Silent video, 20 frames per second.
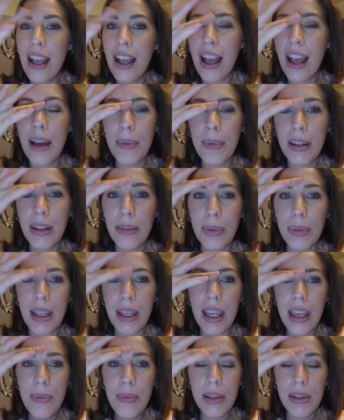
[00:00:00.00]
A little bit
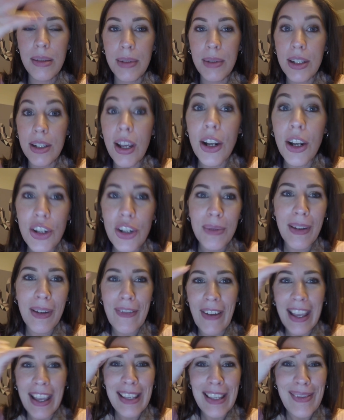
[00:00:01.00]
here because I've been touching my
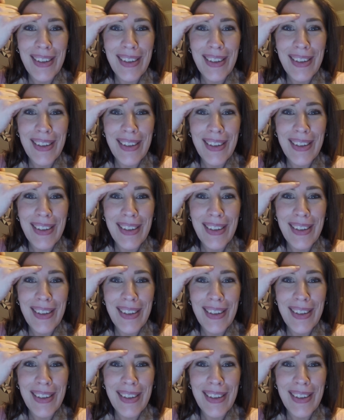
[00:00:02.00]
face